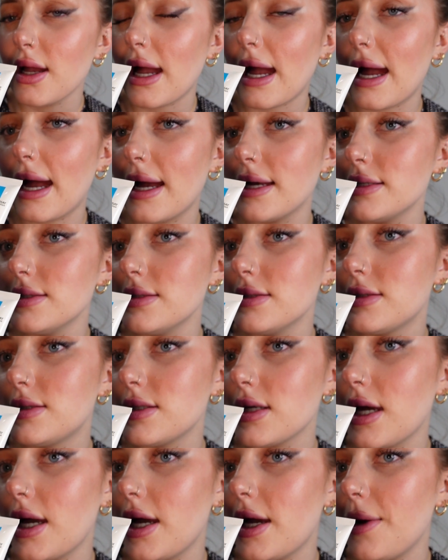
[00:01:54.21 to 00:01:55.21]
And
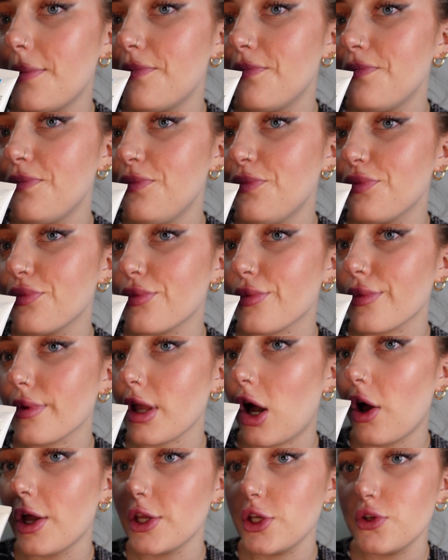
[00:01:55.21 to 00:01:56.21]
um,
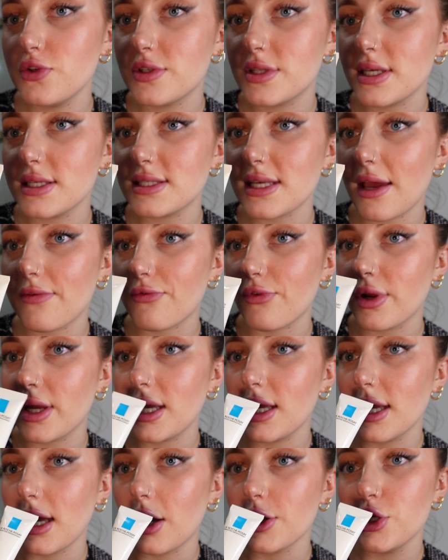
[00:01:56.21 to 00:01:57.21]
I use this
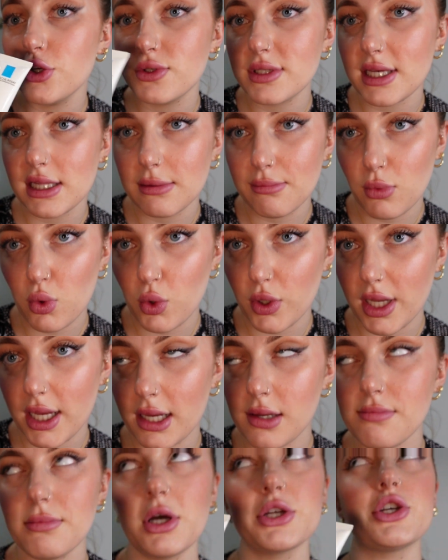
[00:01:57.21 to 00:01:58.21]
every, I use it in the
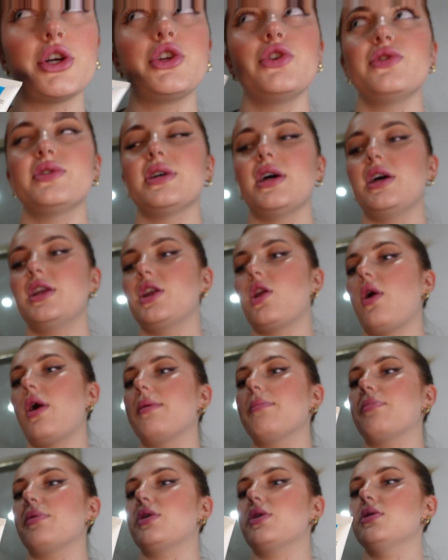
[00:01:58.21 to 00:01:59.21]
morning. I don't use it at
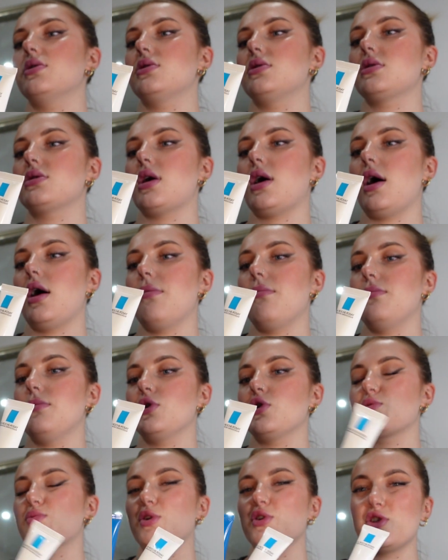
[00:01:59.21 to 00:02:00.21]
night because um,
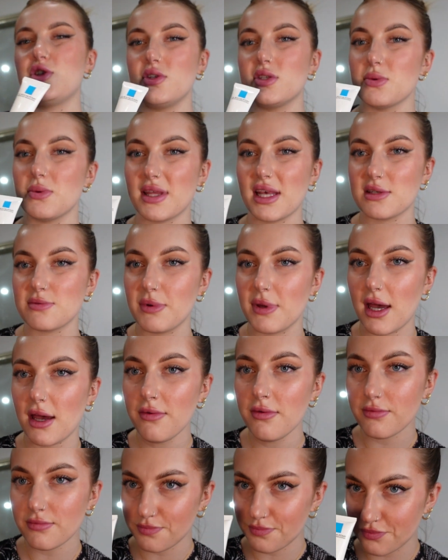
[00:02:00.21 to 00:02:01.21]
you're supposed to use it with
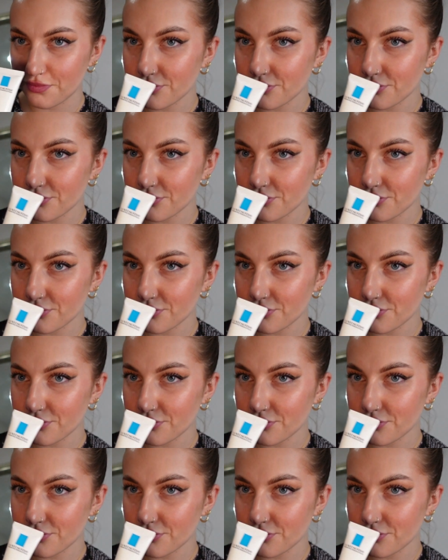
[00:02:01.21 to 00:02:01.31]
SPF.